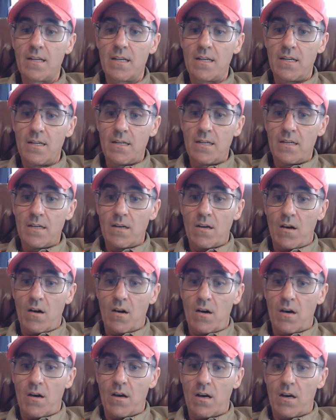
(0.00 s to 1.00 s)
that?
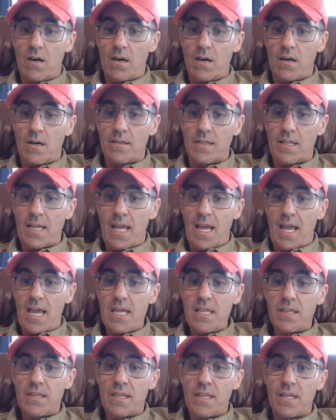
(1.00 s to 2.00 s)

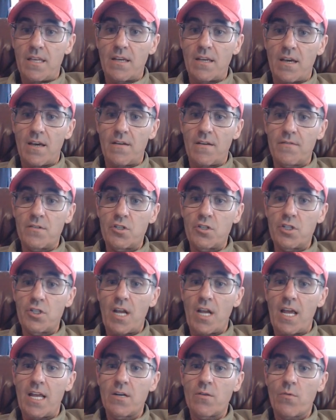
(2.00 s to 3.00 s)
On the 8th
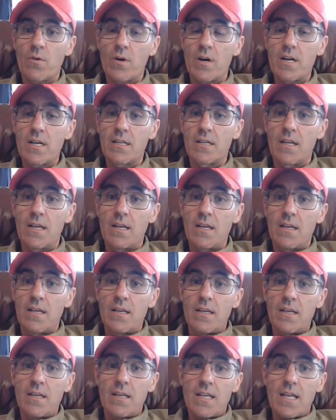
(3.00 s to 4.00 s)
of
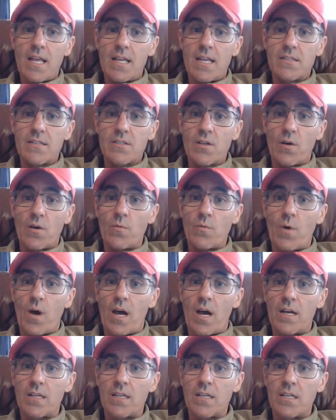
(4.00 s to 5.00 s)
January. And
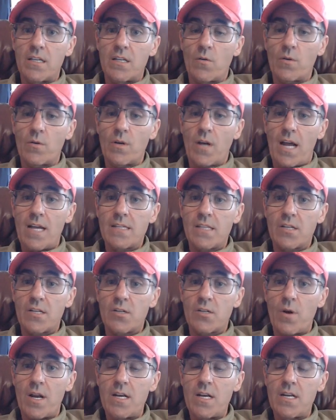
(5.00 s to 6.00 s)
so, you know,
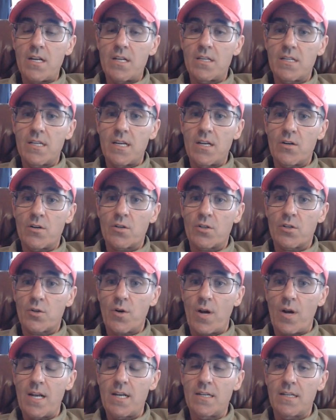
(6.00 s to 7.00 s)
guys, the trend is
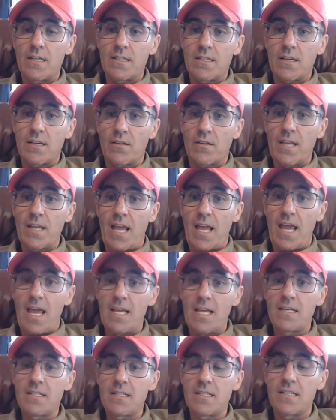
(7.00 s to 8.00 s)
your trend
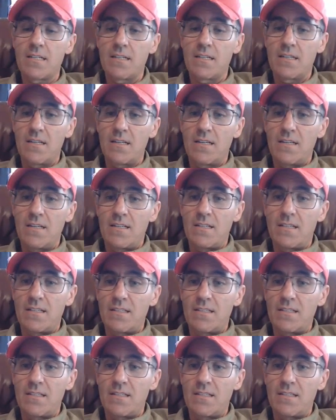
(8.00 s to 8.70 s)
until the end,